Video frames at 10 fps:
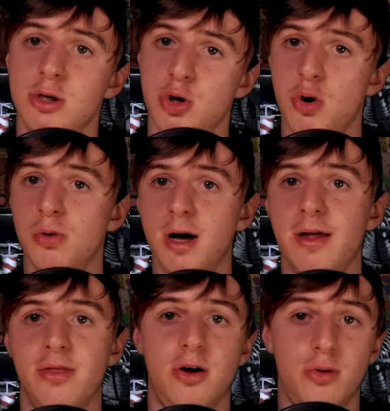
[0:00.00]
Don't
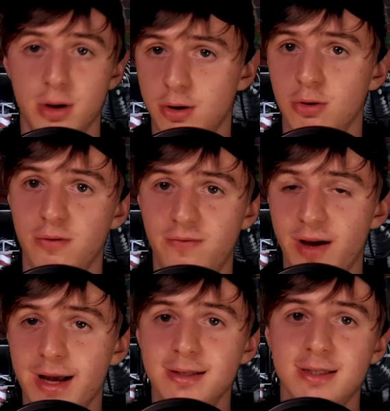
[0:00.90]
let the critical
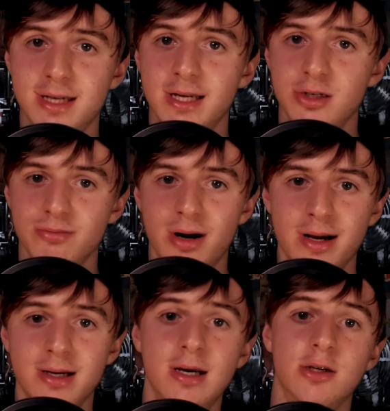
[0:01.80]
fans change your
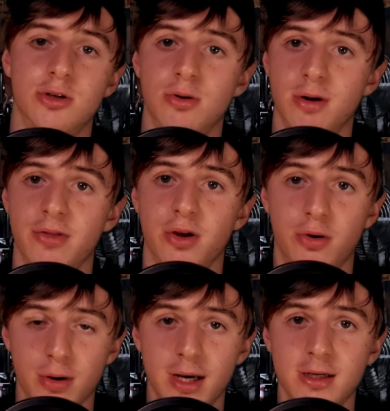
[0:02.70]
mind. Don't let the
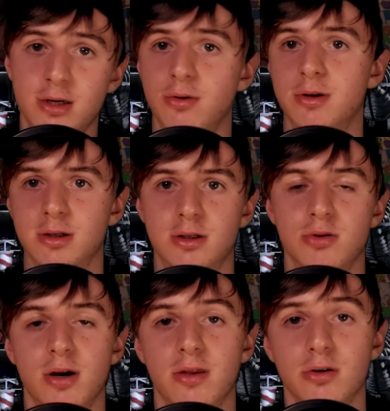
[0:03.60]
critics who are just
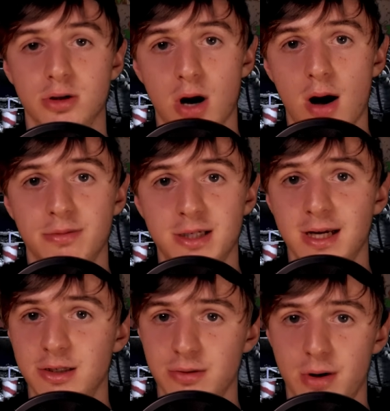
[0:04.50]
doing their job
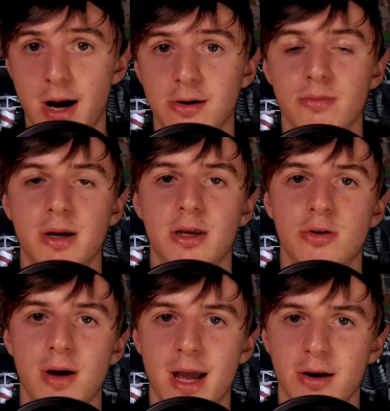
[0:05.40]
change your mind or make
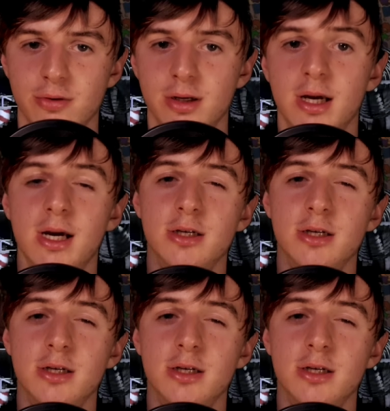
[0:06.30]
you angry.